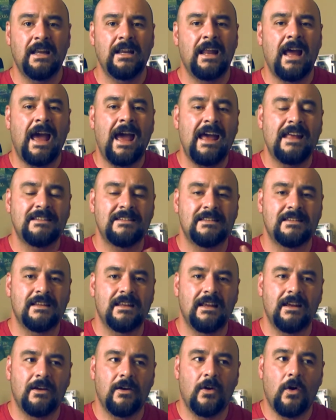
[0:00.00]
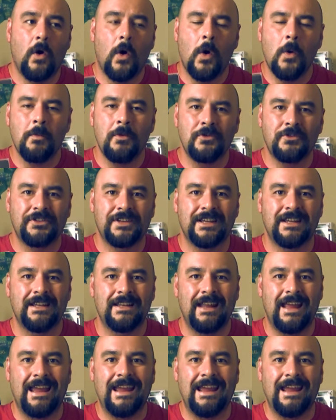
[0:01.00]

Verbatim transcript: it has almost like an